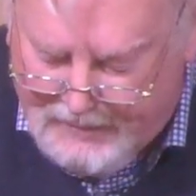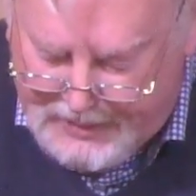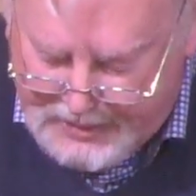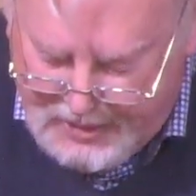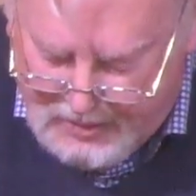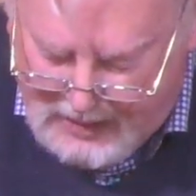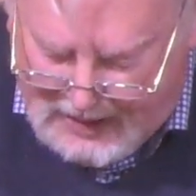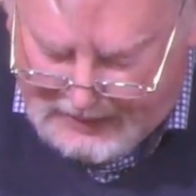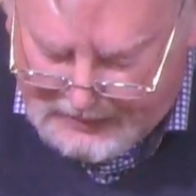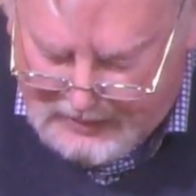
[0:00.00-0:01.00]
and a new
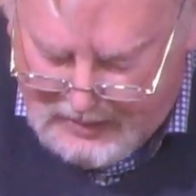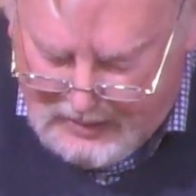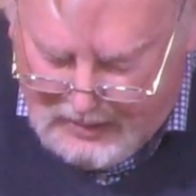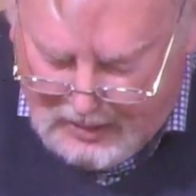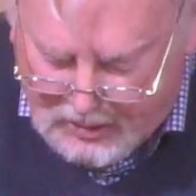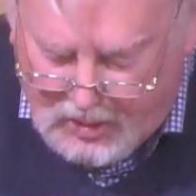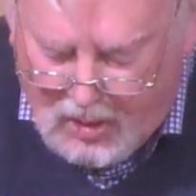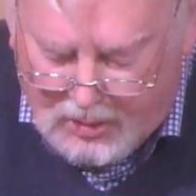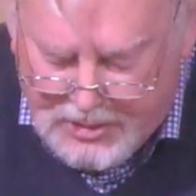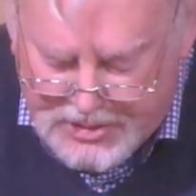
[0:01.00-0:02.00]
land.
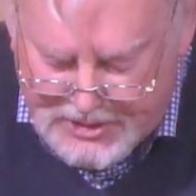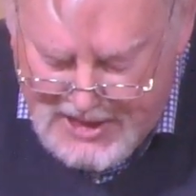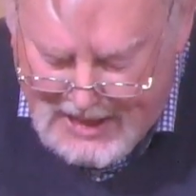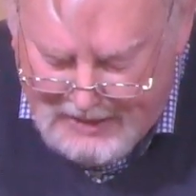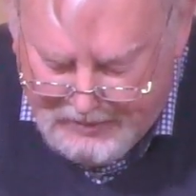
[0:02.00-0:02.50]
God's name